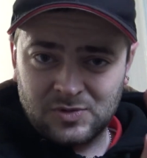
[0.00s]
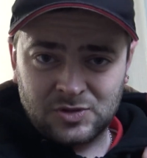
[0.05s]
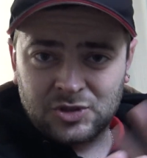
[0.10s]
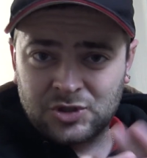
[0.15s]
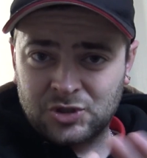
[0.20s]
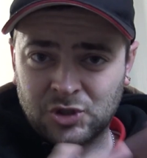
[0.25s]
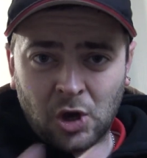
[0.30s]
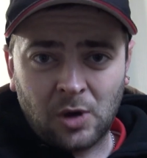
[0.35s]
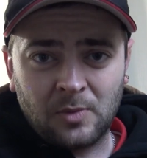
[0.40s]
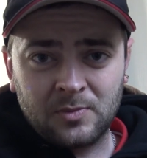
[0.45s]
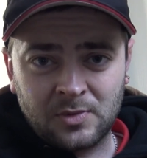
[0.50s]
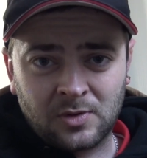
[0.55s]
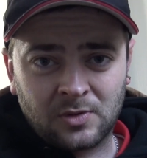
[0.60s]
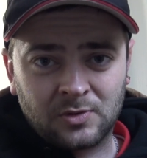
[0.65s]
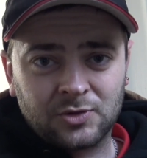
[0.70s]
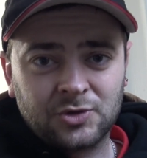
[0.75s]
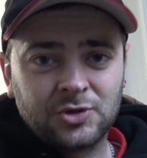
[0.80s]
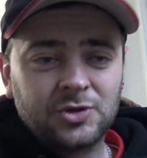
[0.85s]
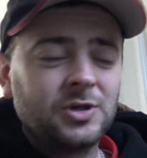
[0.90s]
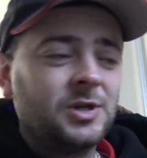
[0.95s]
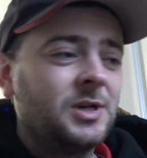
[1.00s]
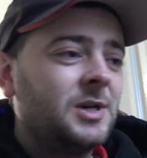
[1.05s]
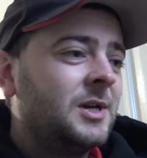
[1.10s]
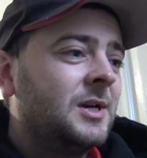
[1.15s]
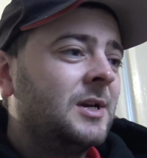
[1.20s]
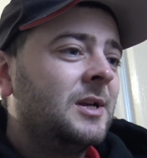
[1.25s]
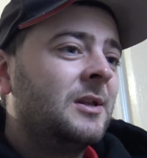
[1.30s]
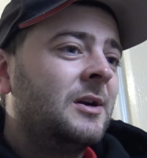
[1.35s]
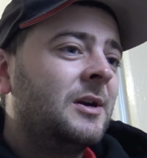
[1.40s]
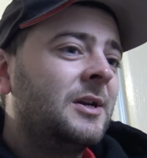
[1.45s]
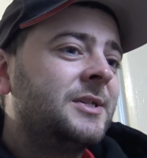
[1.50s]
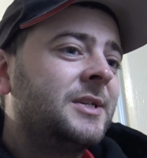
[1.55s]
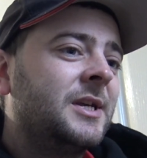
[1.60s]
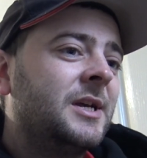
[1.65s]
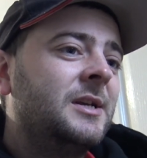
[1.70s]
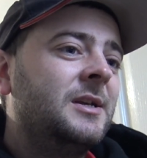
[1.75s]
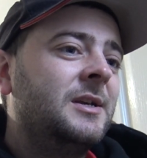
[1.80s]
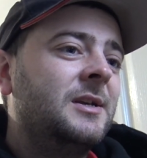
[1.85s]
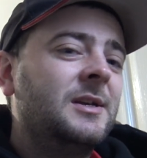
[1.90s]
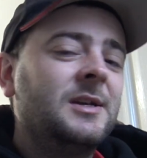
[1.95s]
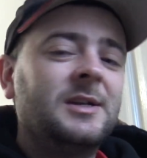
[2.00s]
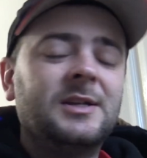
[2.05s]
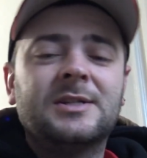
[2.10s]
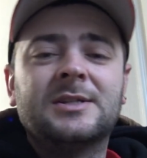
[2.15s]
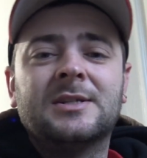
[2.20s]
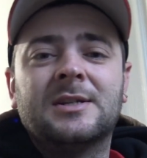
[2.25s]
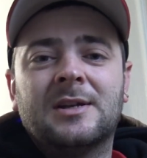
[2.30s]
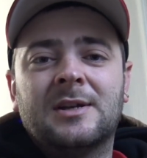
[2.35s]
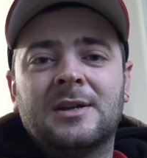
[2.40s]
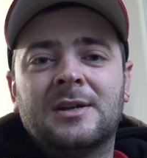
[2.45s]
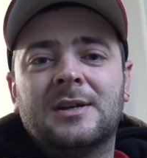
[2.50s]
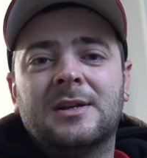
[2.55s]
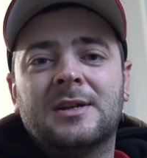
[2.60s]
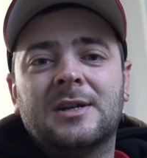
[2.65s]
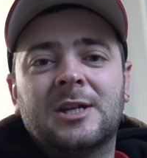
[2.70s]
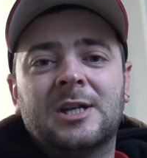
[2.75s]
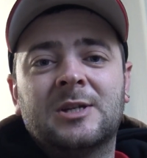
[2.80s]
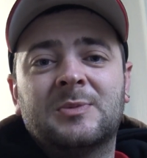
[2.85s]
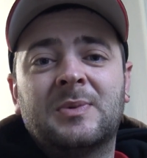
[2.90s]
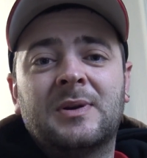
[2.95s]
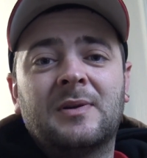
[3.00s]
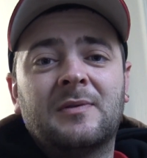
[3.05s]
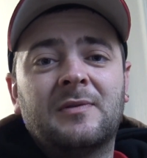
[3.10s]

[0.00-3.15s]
It's top notch. Like I say, it's been